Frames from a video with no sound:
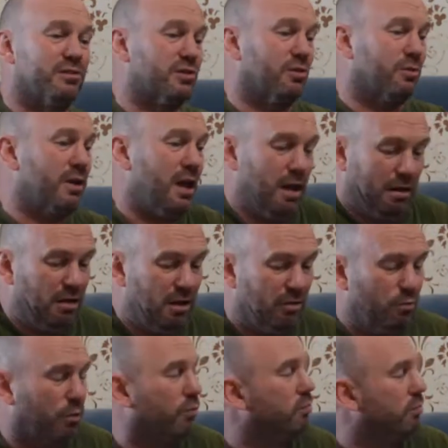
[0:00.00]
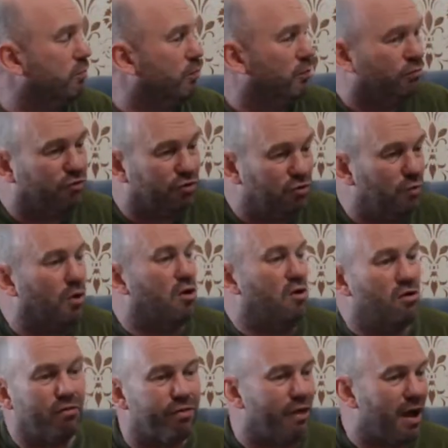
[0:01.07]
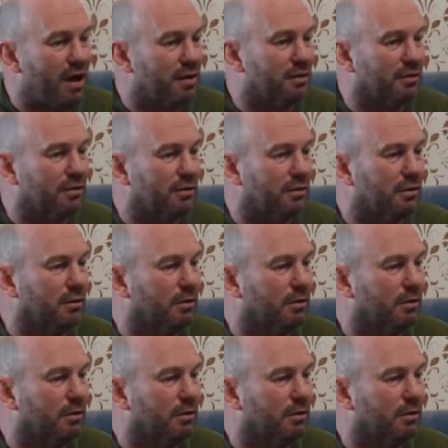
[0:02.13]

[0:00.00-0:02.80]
it. So yeah, we'll we'll do all that.